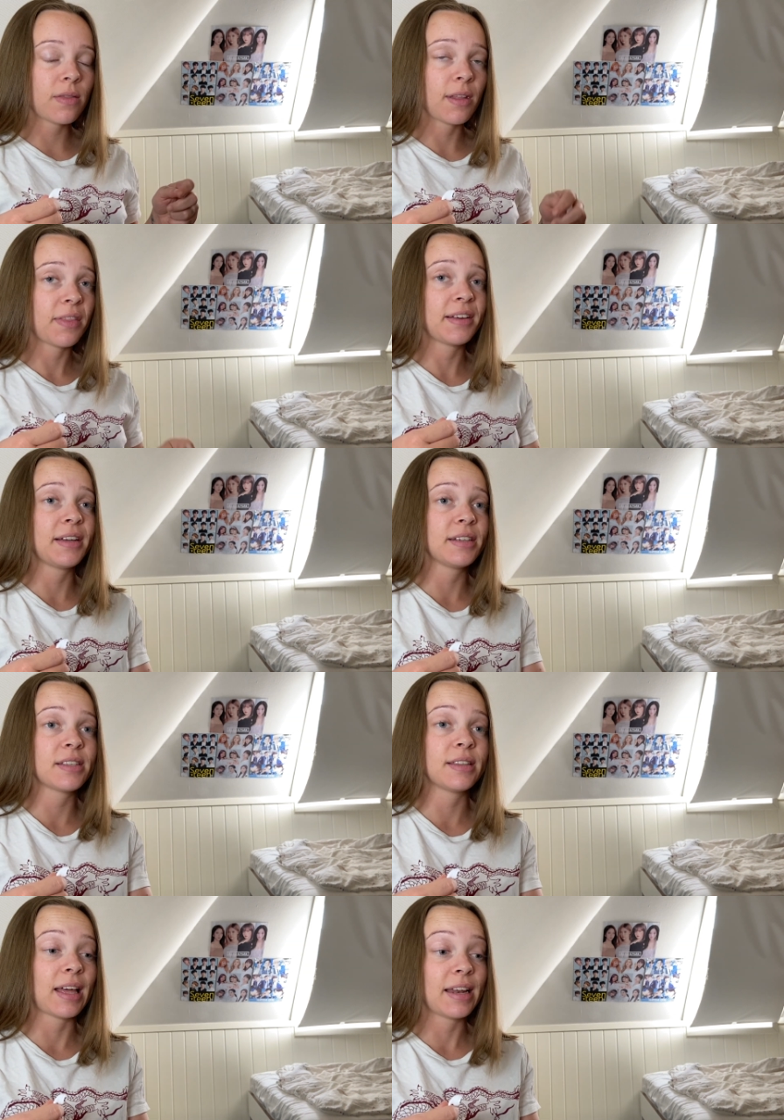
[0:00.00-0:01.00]
that they
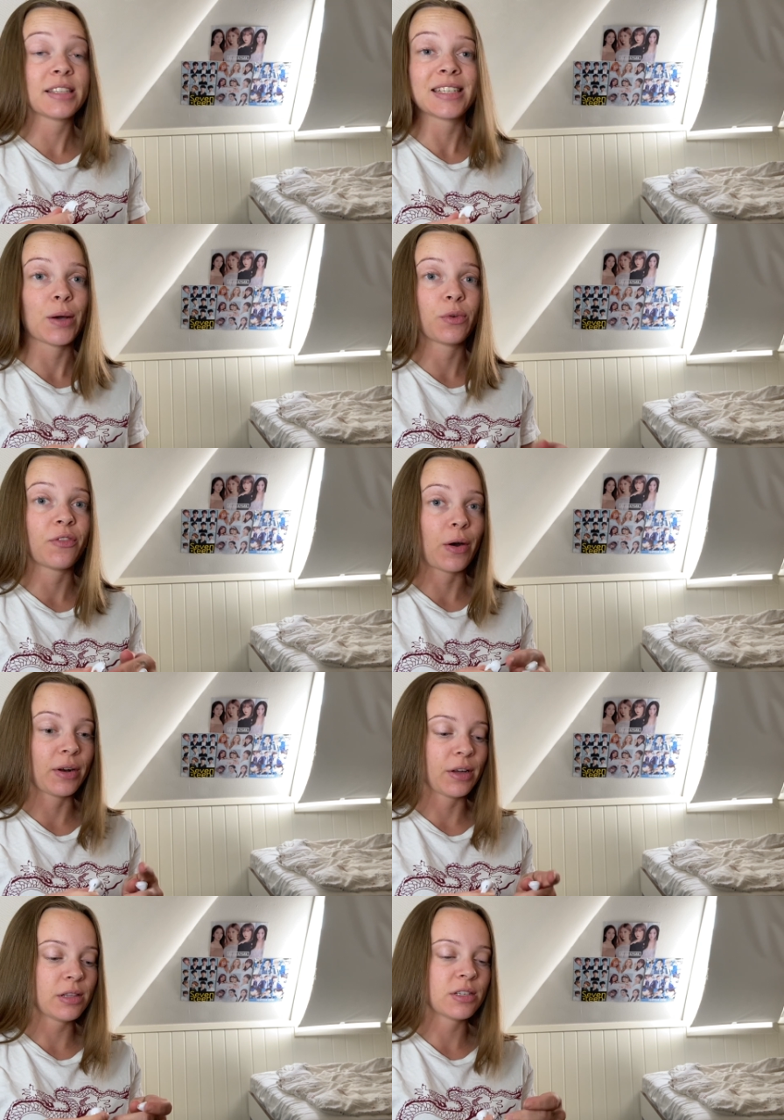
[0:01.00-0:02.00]
that it sounds very
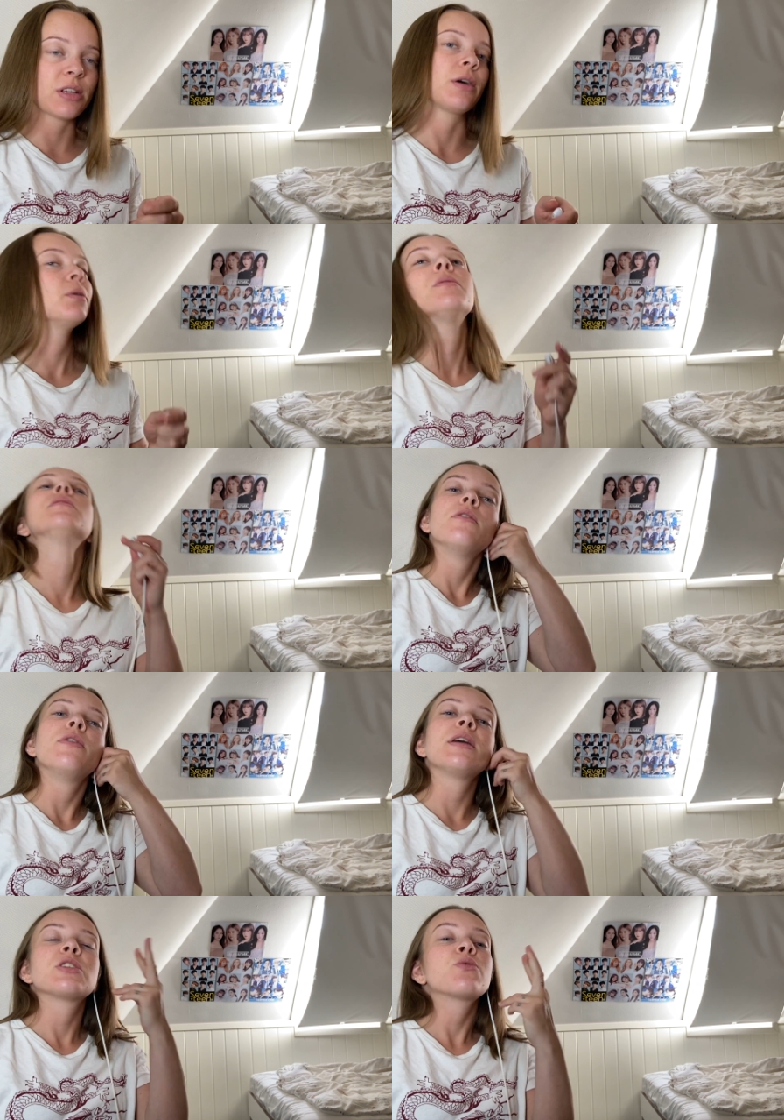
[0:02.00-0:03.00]
good. So
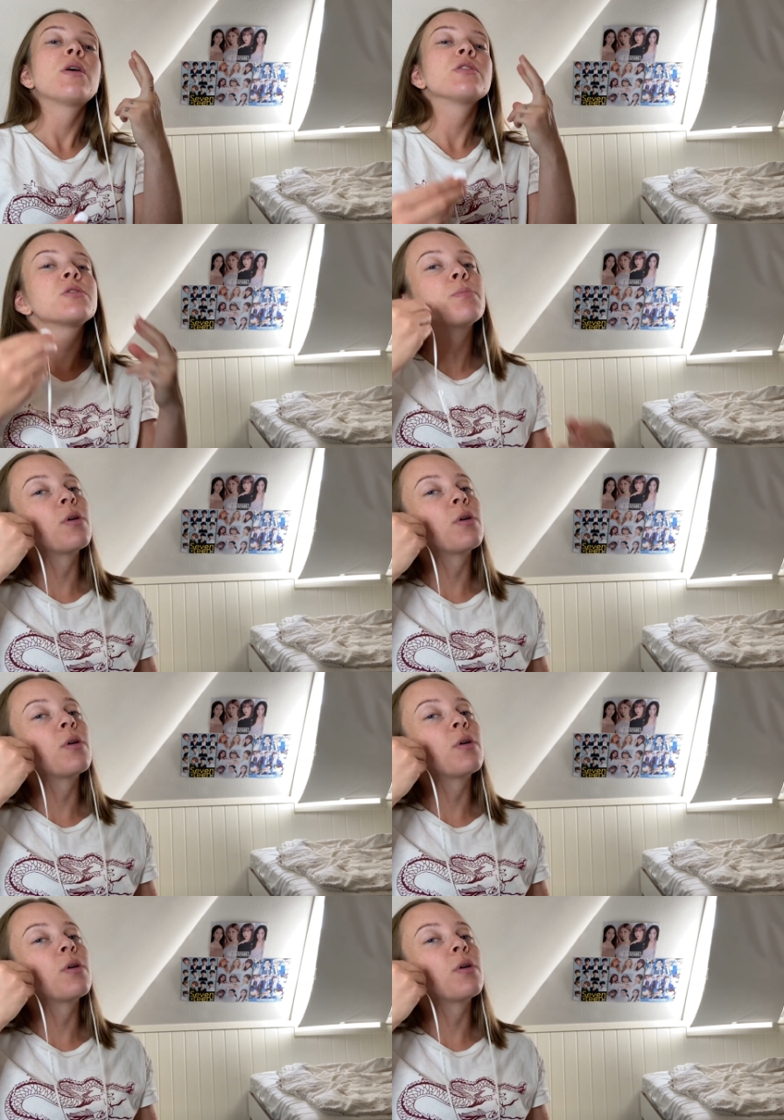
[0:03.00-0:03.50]
fingers crossed.